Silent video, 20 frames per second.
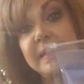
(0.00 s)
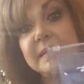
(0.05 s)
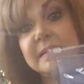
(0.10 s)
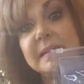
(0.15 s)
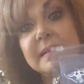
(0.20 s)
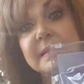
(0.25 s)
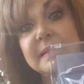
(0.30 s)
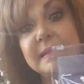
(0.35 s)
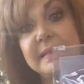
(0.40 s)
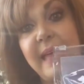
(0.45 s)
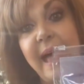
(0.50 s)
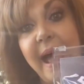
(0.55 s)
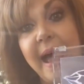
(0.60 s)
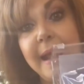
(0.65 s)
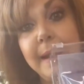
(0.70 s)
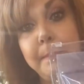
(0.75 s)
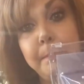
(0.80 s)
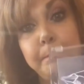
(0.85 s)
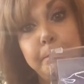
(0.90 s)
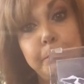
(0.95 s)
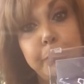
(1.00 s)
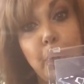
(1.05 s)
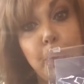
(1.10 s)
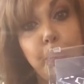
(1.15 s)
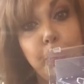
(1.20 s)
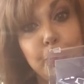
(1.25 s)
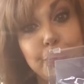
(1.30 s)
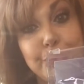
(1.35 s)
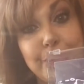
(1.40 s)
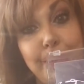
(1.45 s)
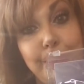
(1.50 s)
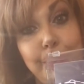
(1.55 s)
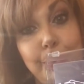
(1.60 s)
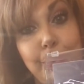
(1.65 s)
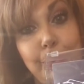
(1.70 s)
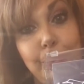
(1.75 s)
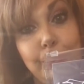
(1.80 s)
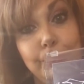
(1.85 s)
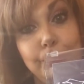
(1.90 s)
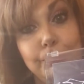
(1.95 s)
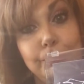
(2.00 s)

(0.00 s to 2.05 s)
this is that purple shampoo.